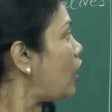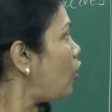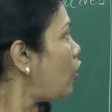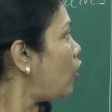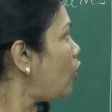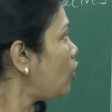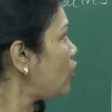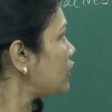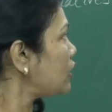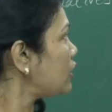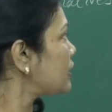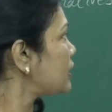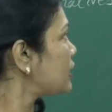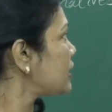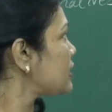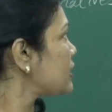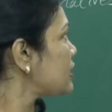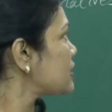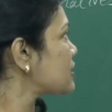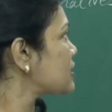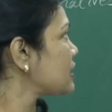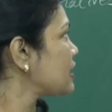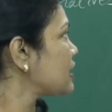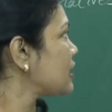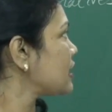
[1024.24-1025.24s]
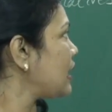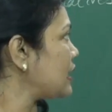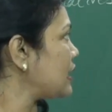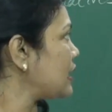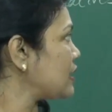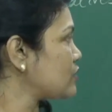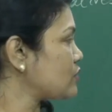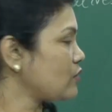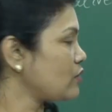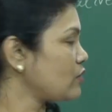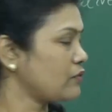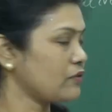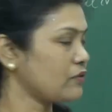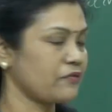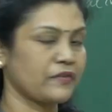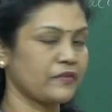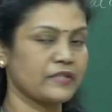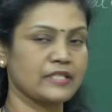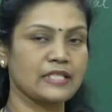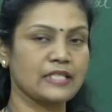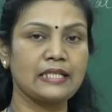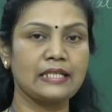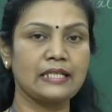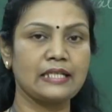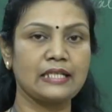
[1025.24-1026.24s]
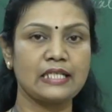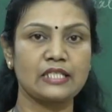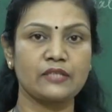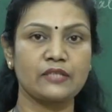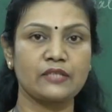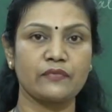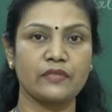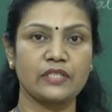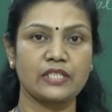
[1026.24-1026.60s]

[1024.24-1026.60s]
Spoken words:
All these kinds of facilities